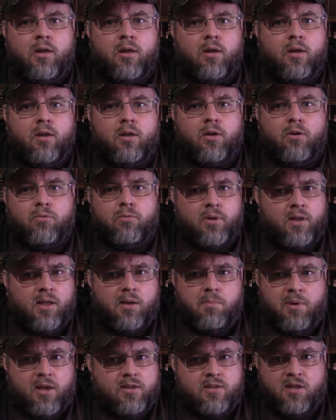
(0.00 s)
really
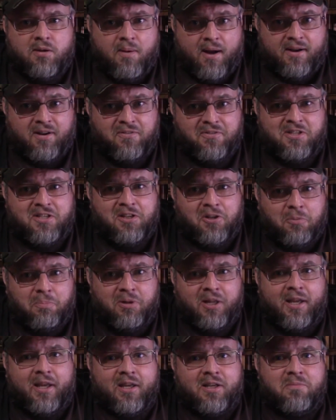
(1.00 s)
amazing amount of steel
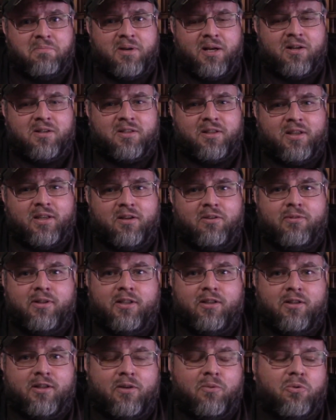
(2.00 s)
plate compared to, when
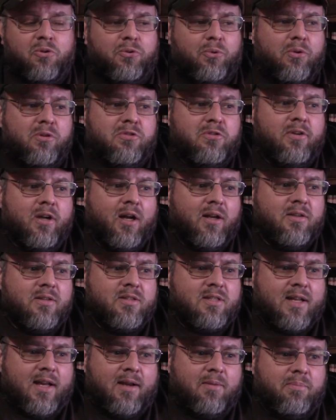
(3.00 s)
you look at World War II gun
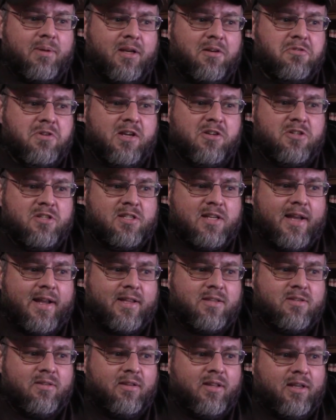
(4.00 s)
stat penetration
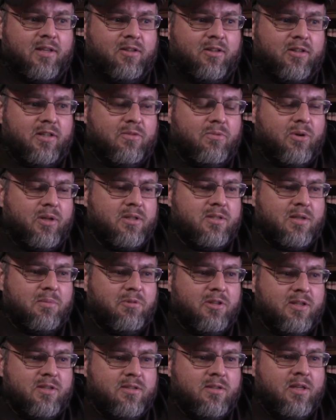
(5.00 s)
stats, and then you look at what some
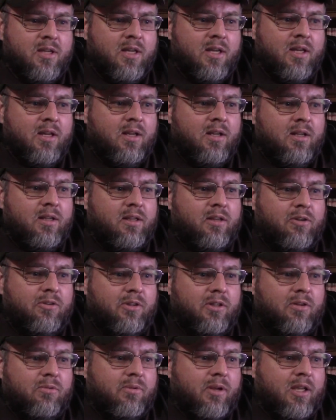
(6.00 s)
of these,
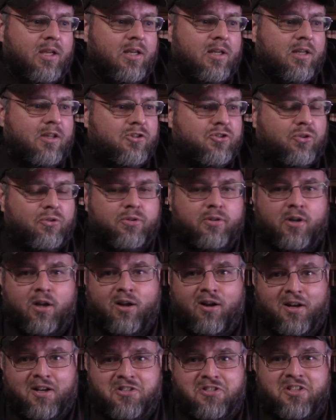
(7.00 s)
little rinky-dink
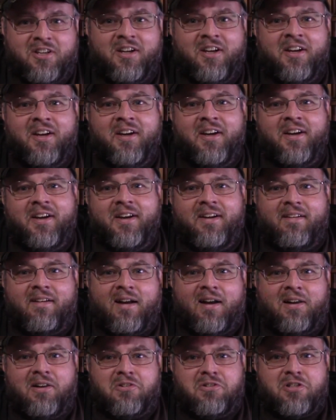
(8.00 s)
shoulder-launched
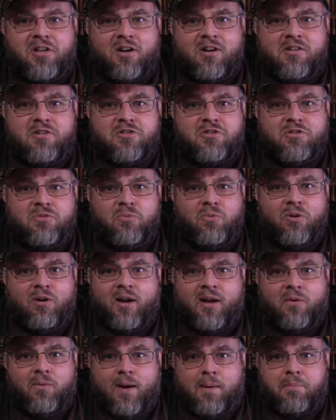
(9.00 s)
hollow charge
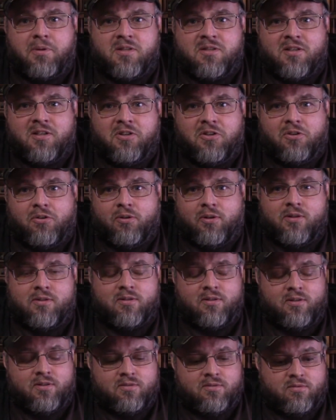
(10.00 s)
warhead weapons can do, and
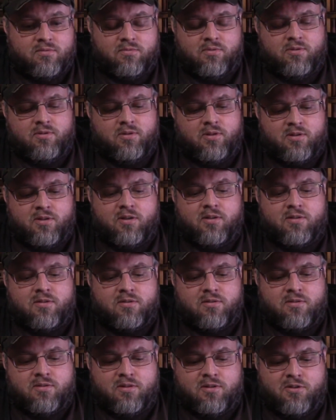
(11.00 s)

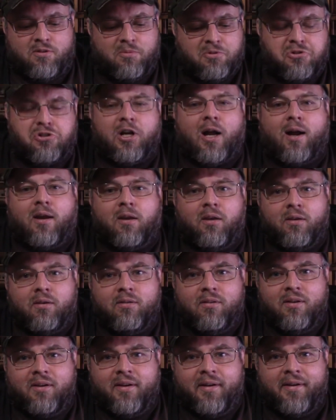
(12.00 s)
it's almost shocking,
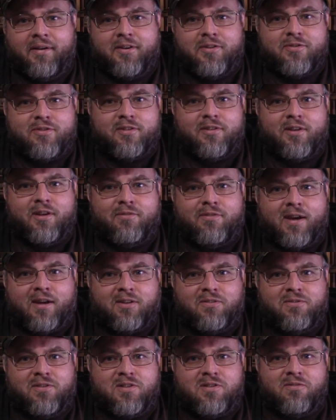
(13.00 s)
you know, so the
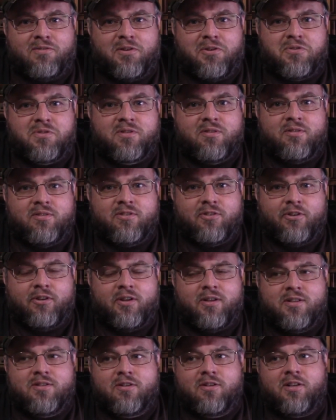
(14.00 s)
effectiveness of those. So you
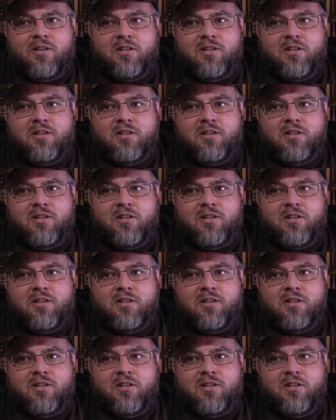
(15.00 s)
can certainly